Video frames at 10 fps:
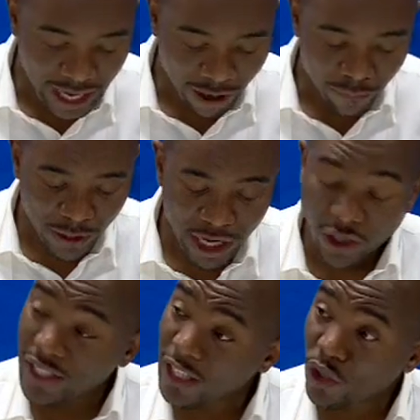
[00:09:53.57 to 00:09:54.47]
government now
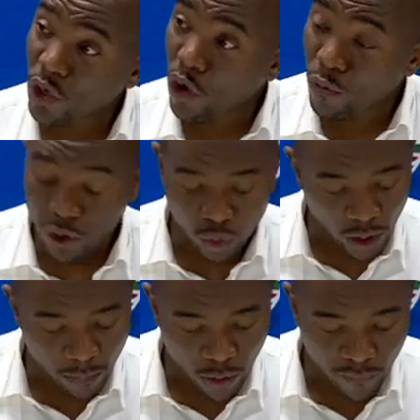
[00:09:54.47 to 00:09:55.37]
sits on almost
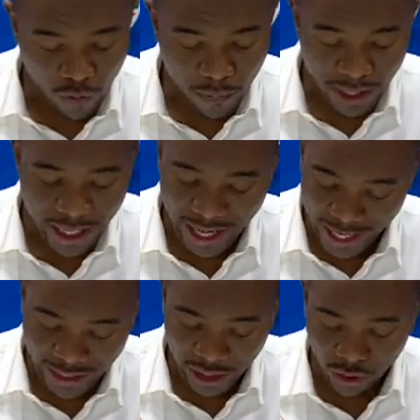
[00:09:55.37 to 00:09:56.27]
1.4 million
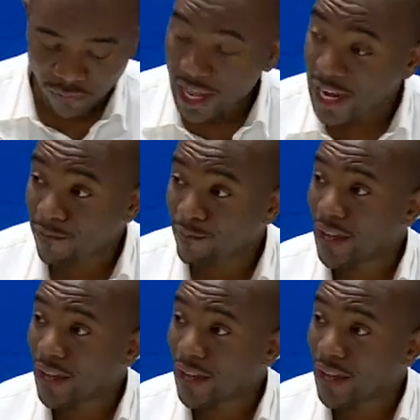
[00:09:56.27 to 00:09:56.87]
hectares of land,